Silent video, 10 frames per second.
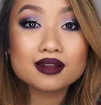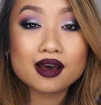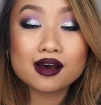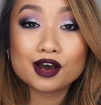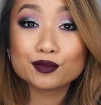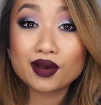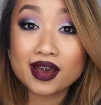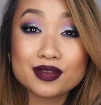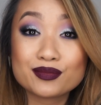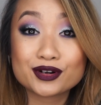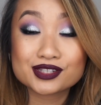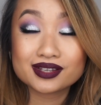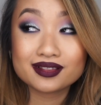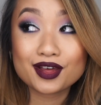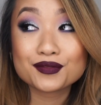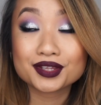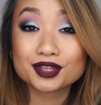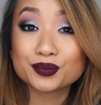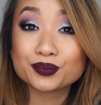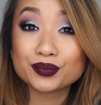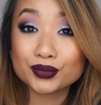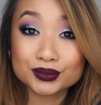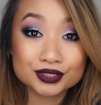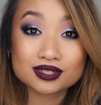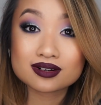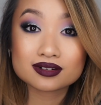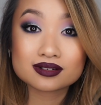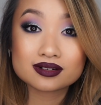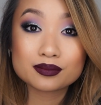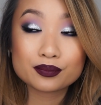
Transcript: I am personally loving the bolder